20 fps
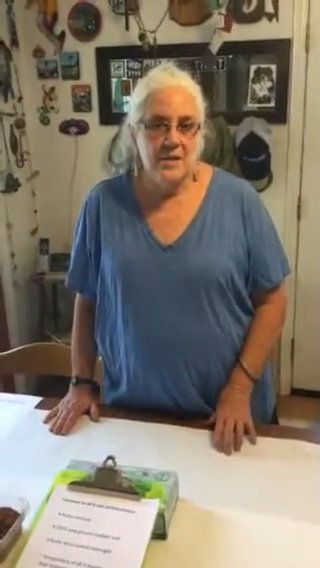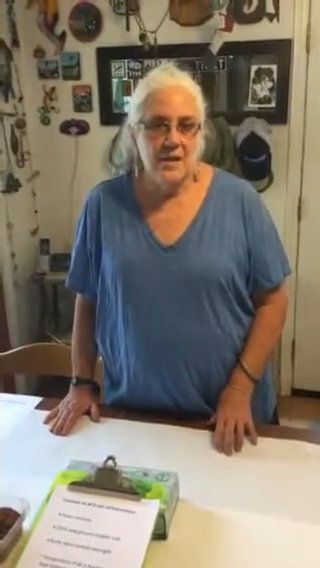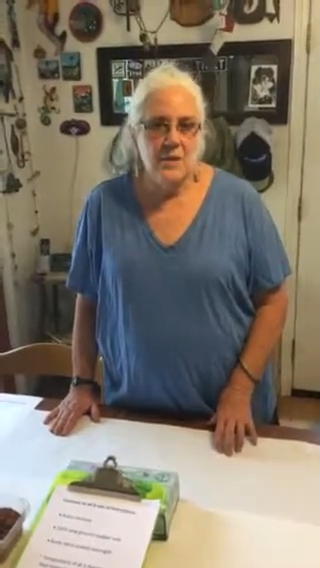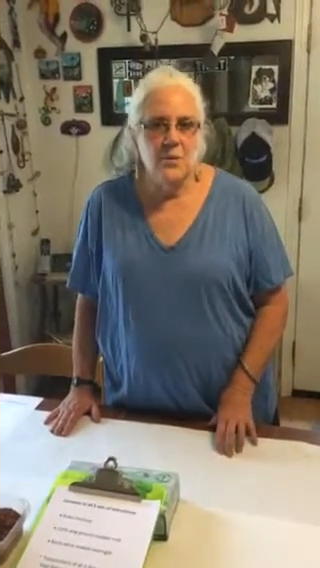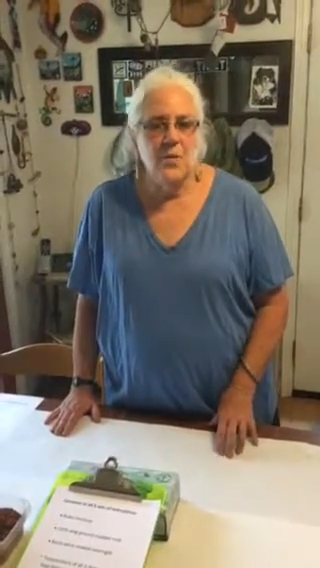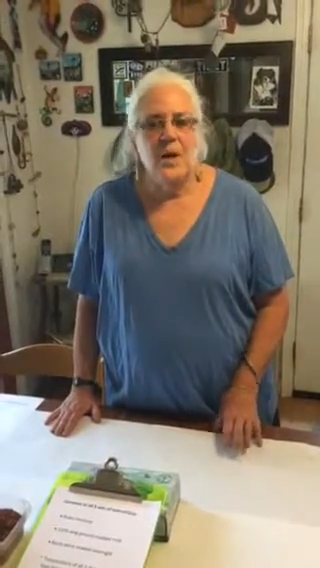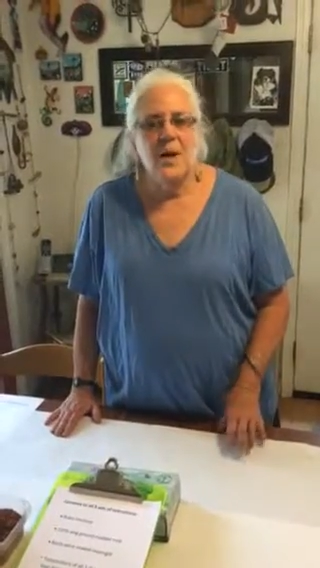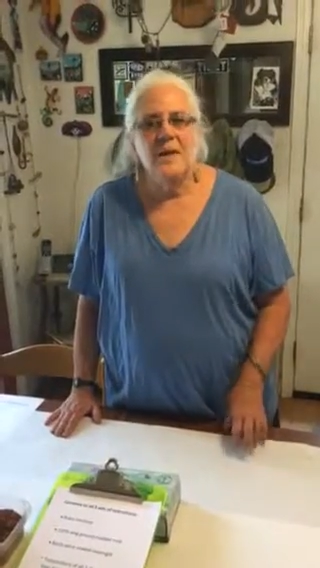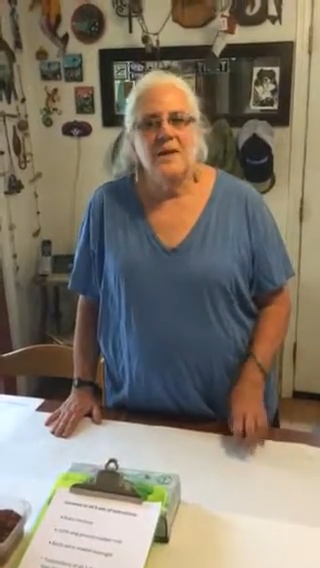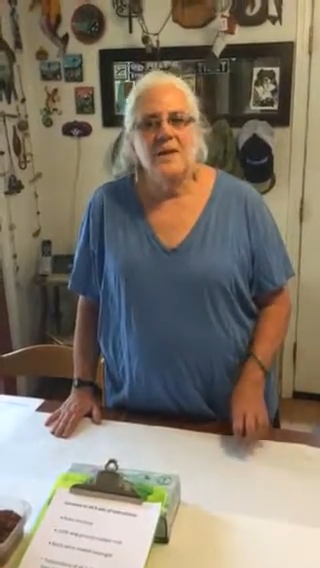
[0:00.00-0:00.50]
day
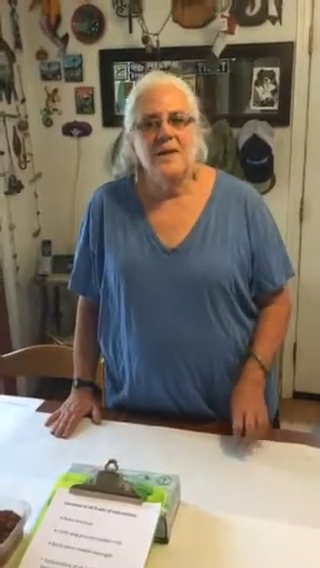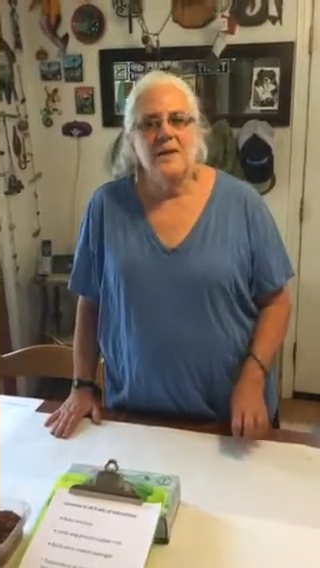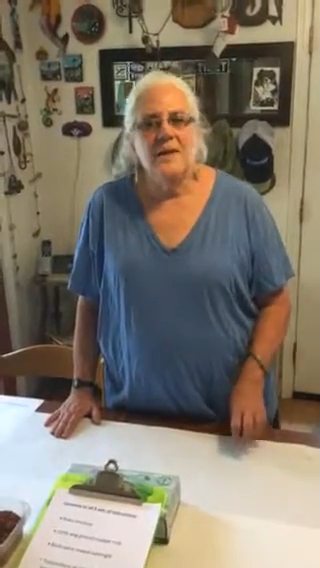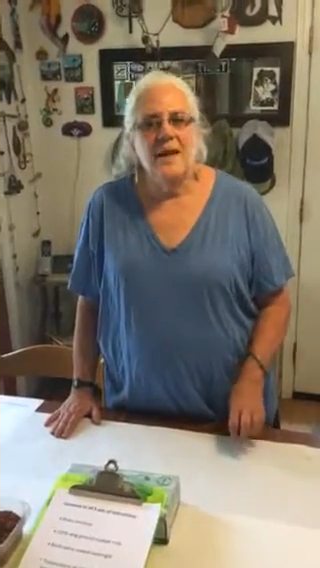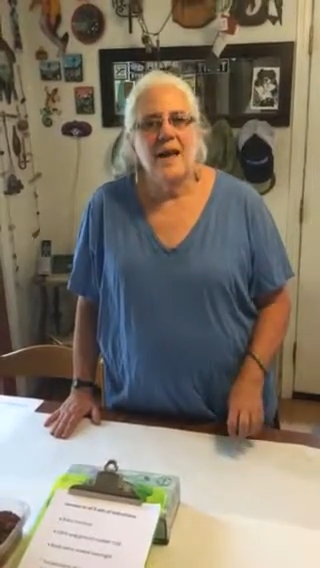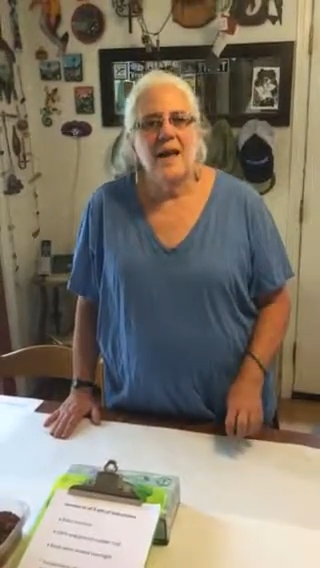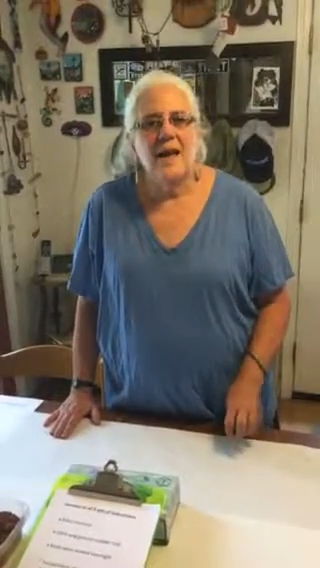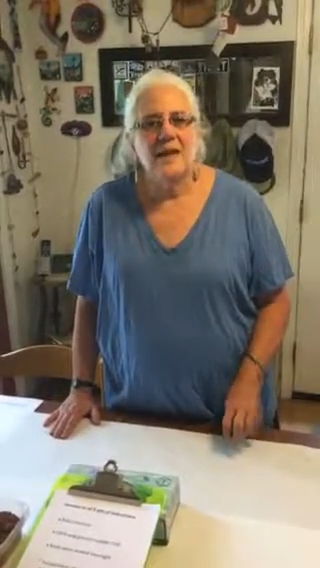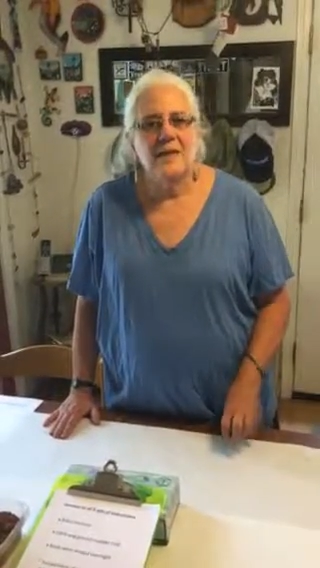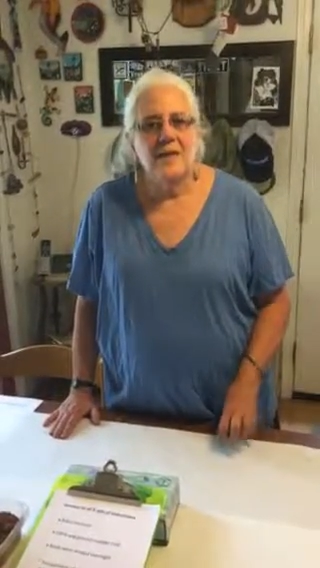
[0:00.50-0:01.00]
1
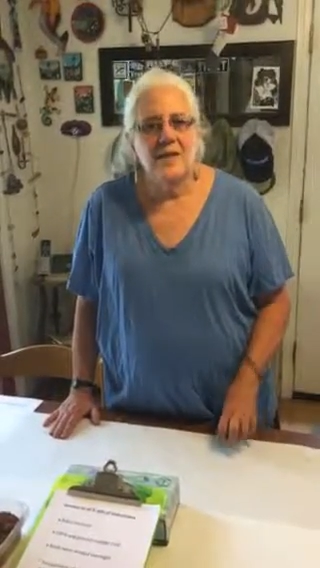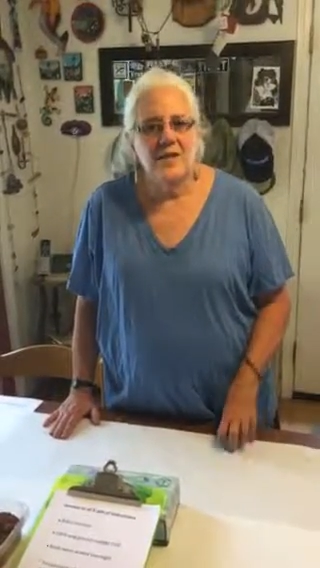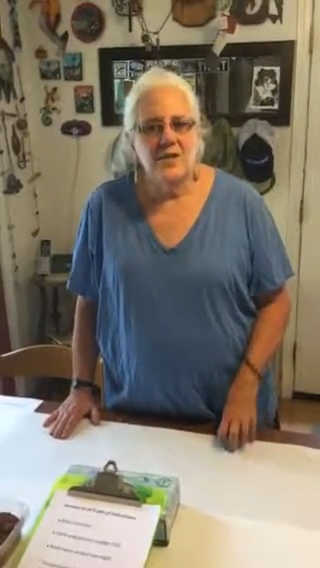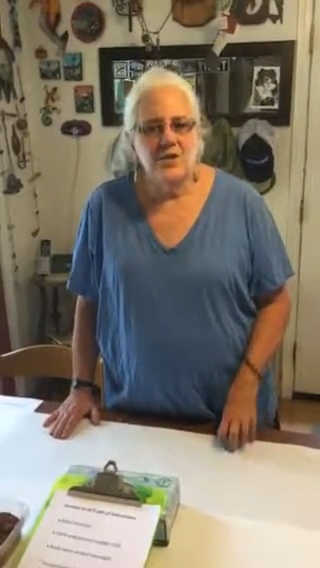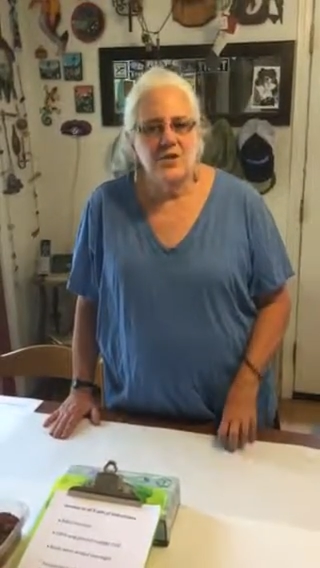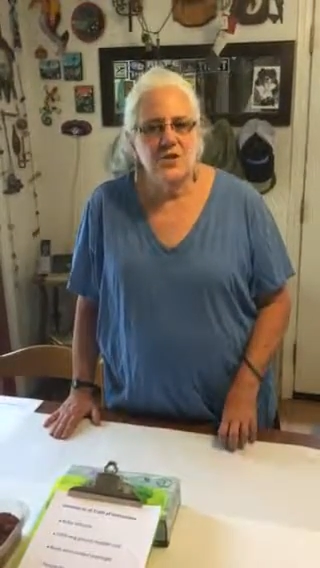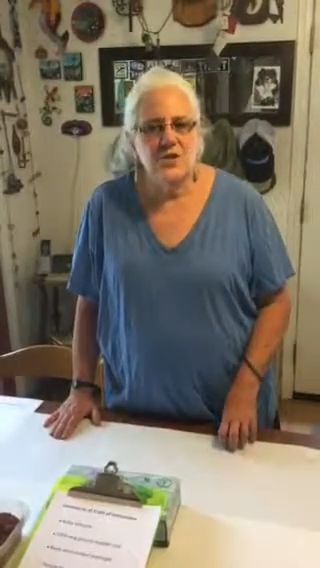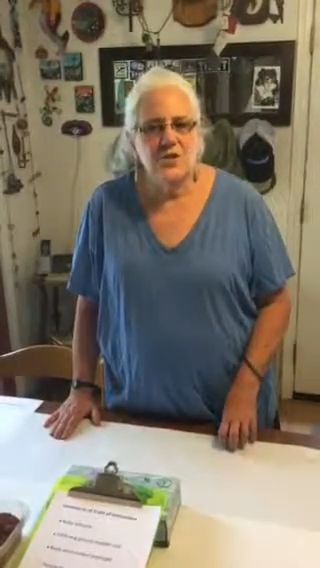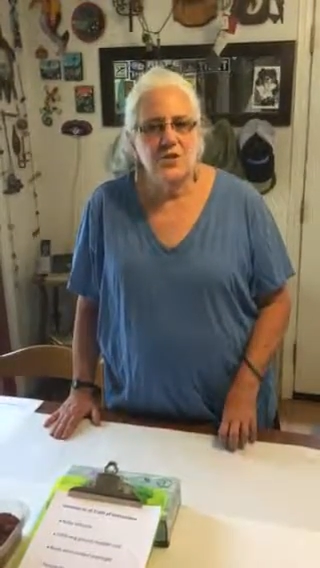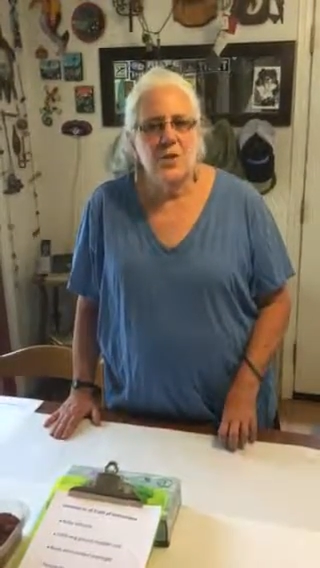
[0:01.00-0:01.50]
and day
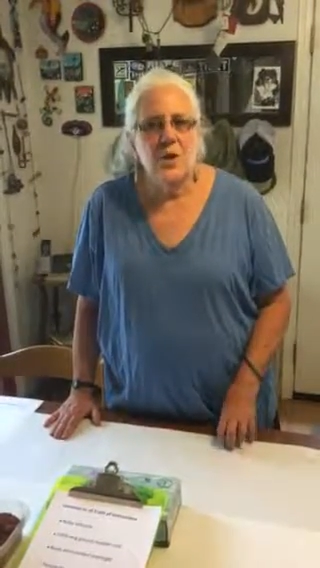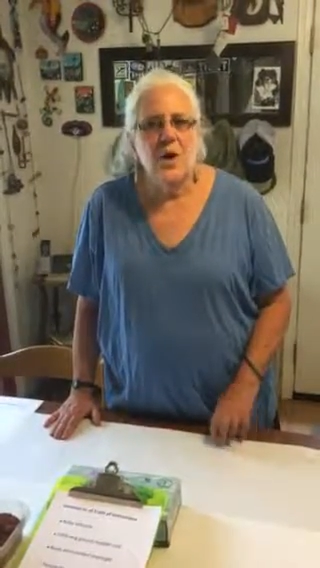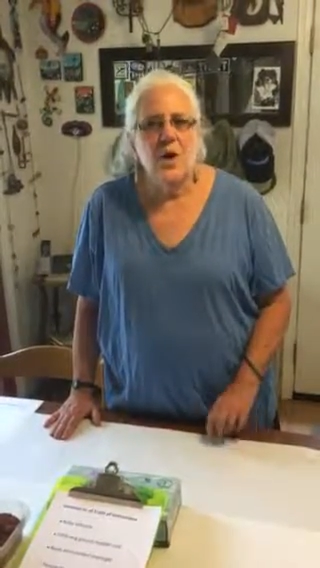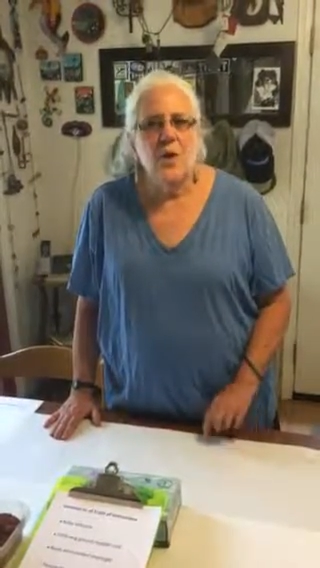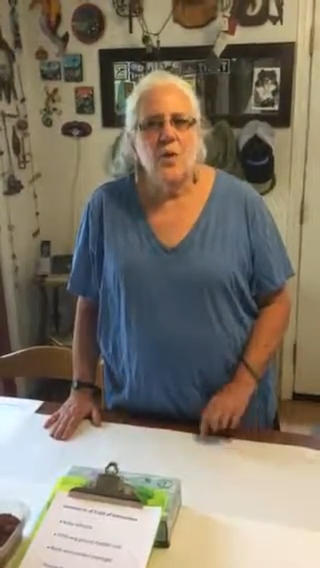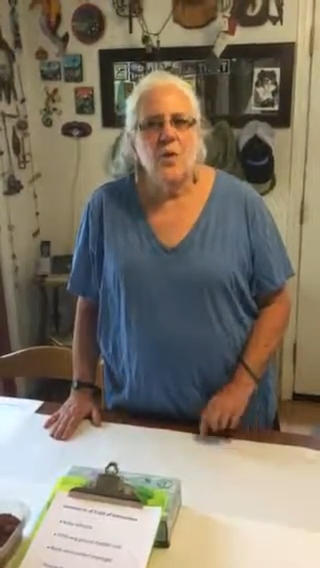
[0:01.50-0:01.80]
2,